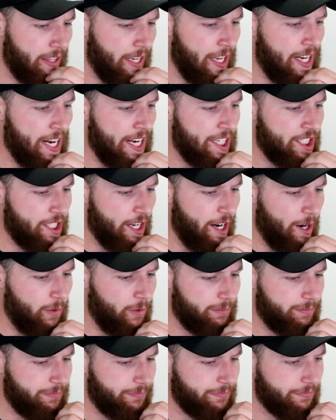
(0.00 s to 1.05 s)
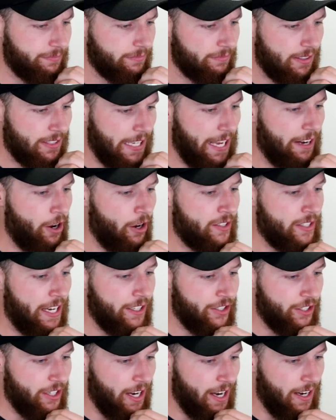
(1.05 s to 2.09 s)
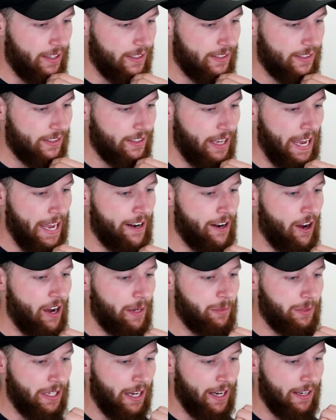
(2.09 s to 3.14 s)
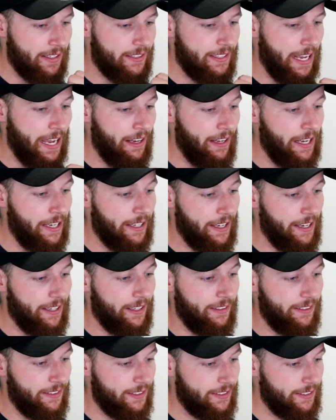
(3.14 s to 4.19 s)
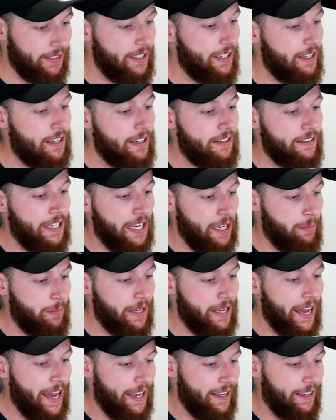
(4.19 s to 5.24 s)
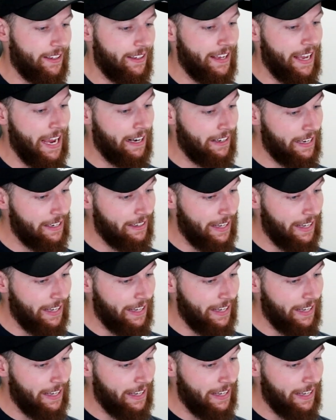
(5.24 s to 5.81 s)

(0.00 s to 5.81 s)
the NHL, San Jose Sharks, Anaheim Ducks, LA Kings. The NBA, LA